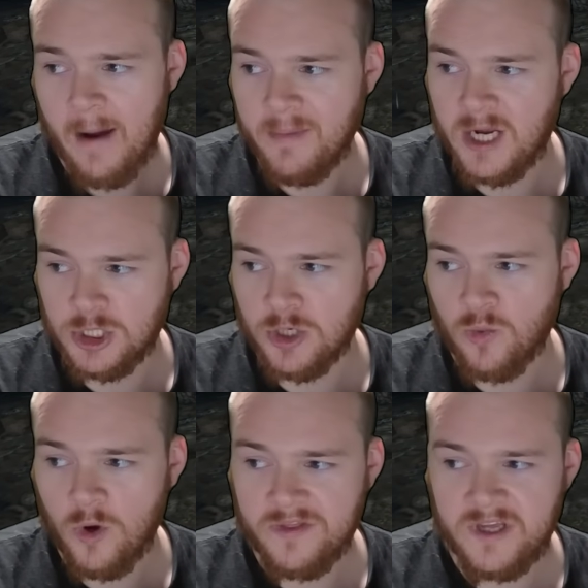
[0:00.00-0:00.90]
I'm not sure
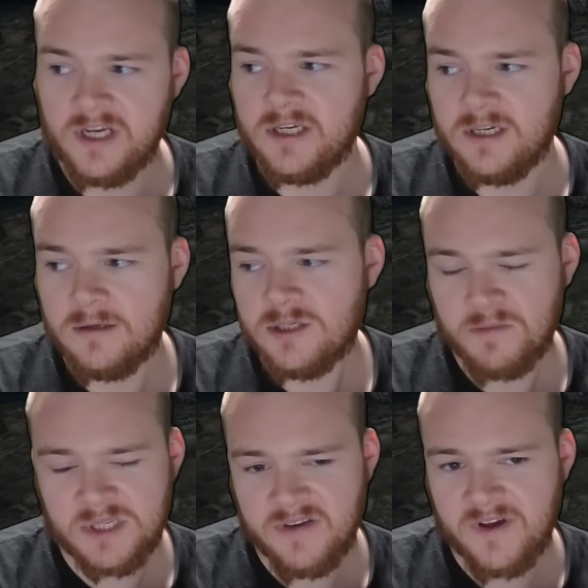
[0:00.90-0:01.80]
what the
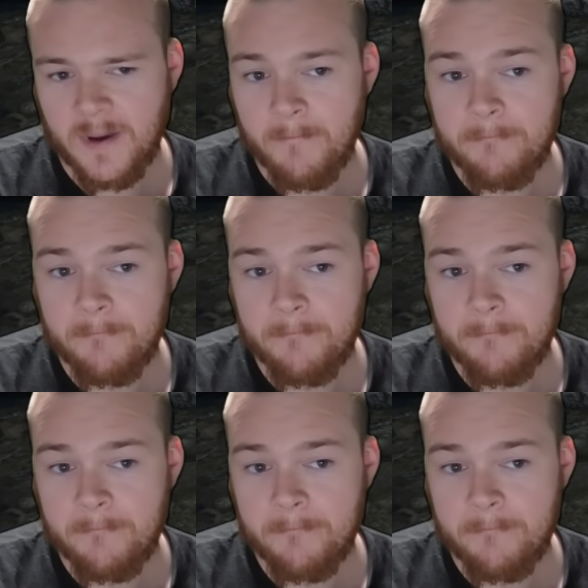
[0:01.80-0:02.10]
specific